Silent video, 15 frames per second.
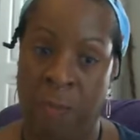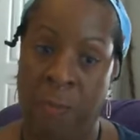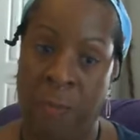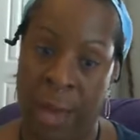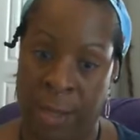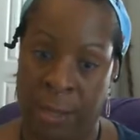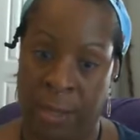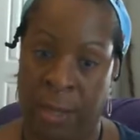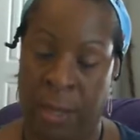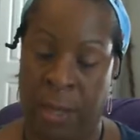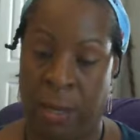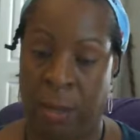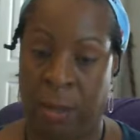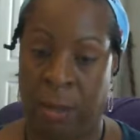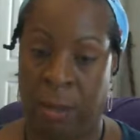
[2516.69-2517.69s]

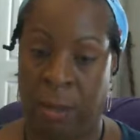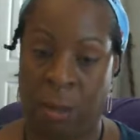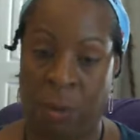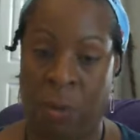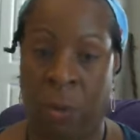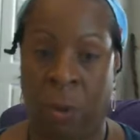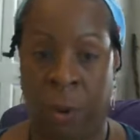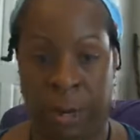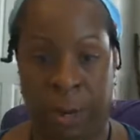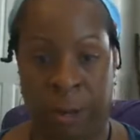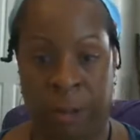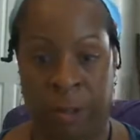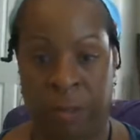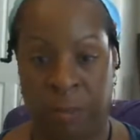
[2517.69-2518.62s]
masculine, the warrior.